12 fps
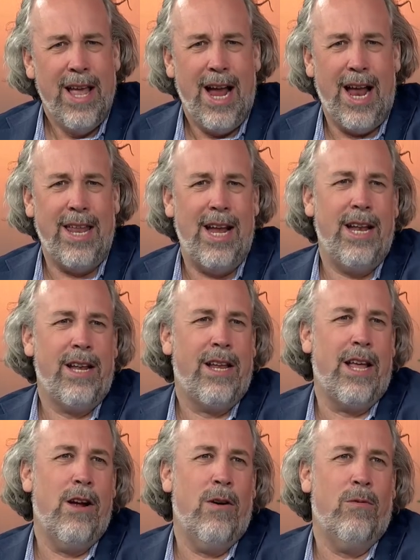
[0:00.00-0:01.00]
And then,
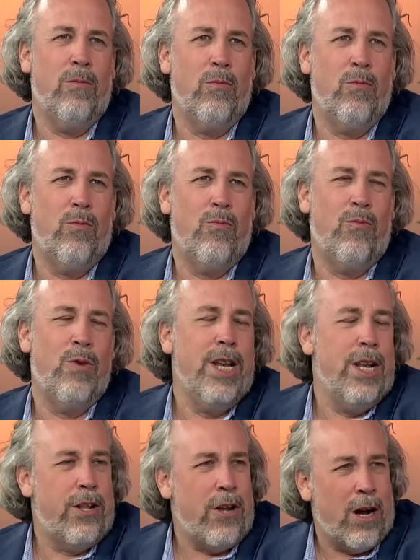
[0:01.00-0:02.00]
you know, we
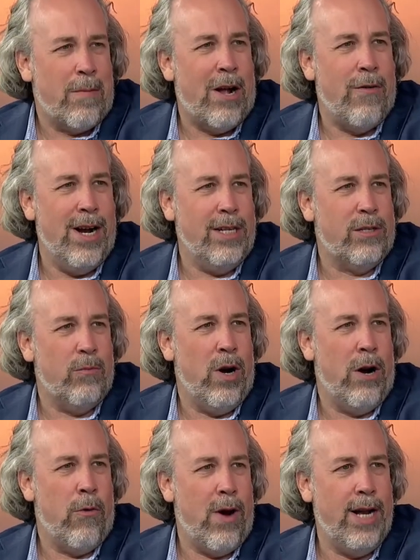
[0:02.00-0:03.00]
need to talk about
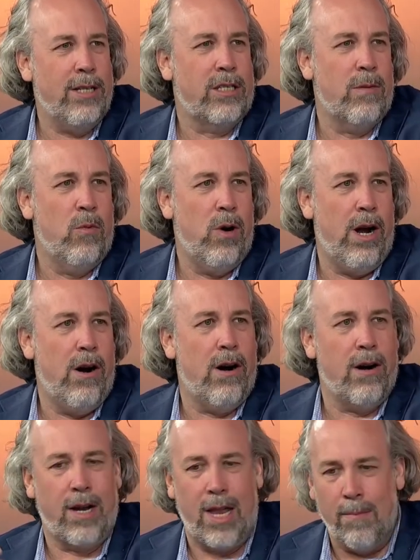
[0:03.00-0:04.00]
ransomware.
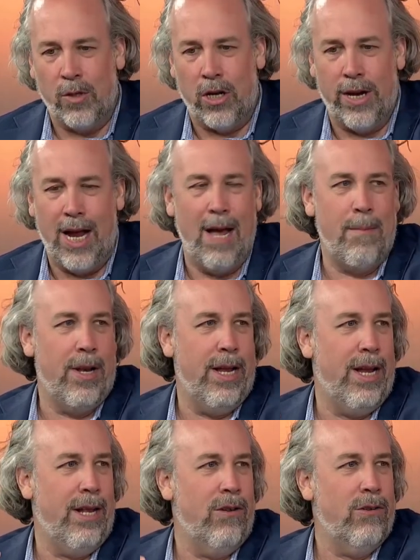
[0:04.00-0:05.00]
Ransomware keeps on
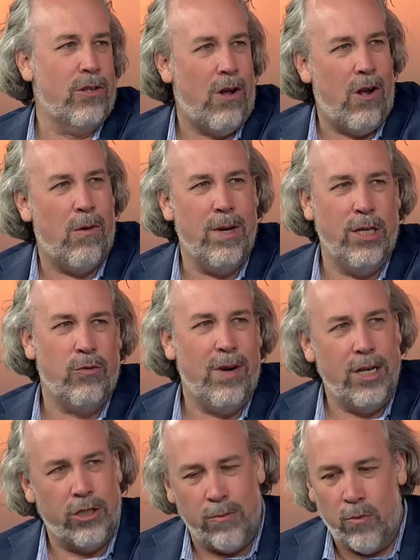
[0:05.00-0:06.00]
happening. There's always
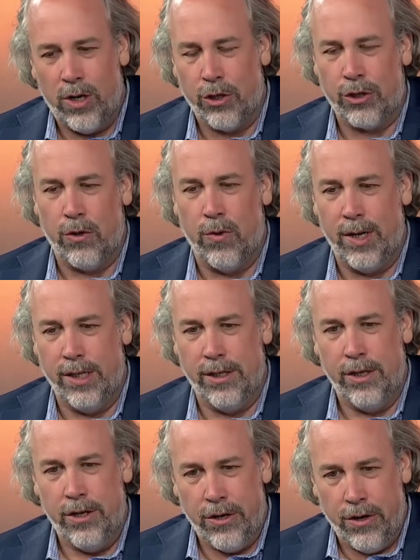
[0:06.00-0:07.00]
ransomware stories
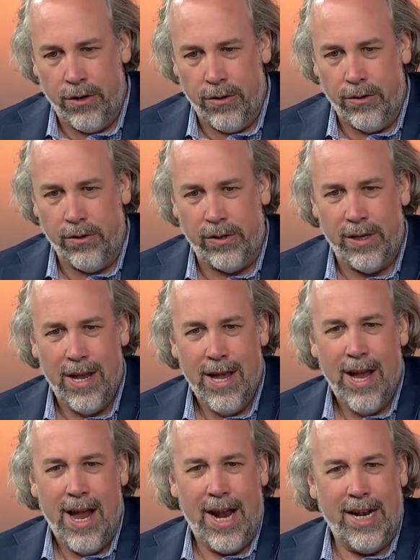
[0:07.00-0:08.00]
in the news.
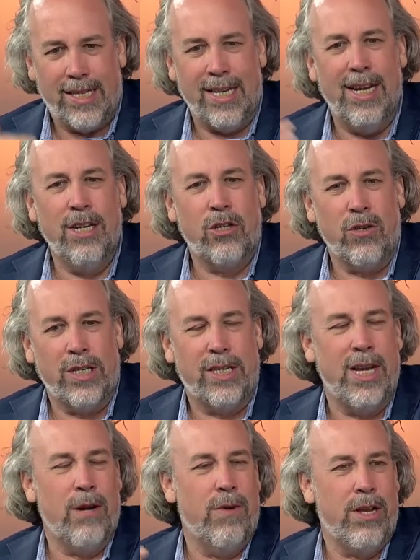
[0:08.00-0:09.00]
And it's
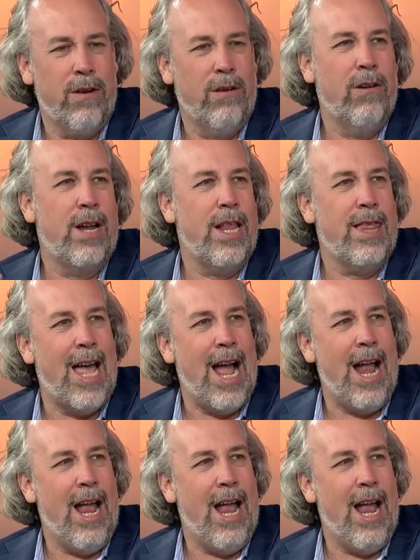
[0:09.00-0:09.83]
interesting when you look at that